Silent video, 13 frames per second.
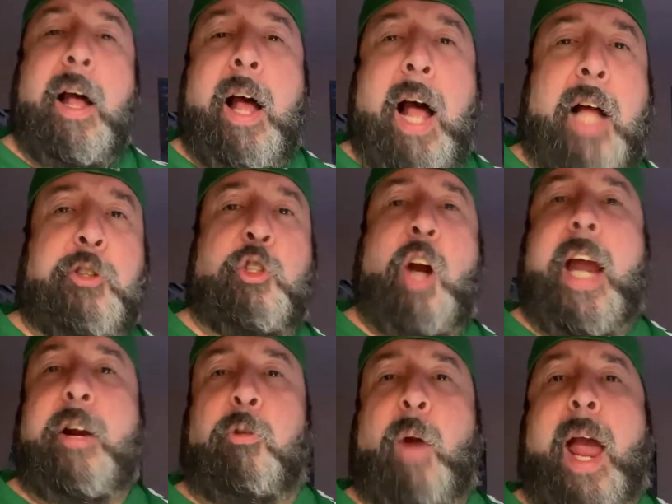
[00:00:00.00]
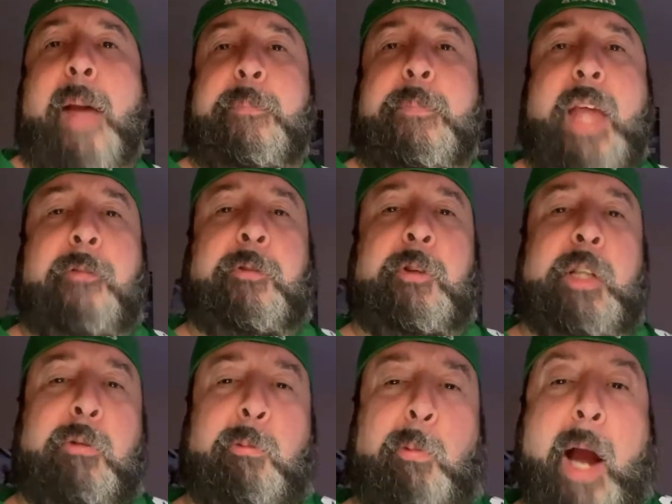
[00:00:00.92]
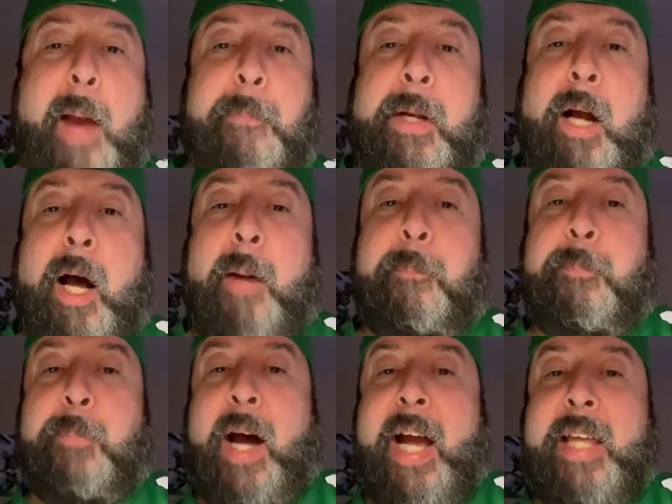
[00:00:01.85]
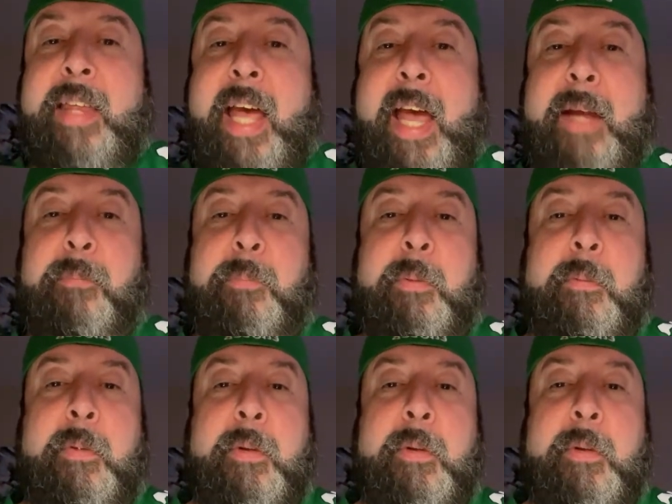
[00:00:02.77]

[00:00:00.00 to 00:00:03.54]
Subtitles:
I'll try to definitely wrap it up by then.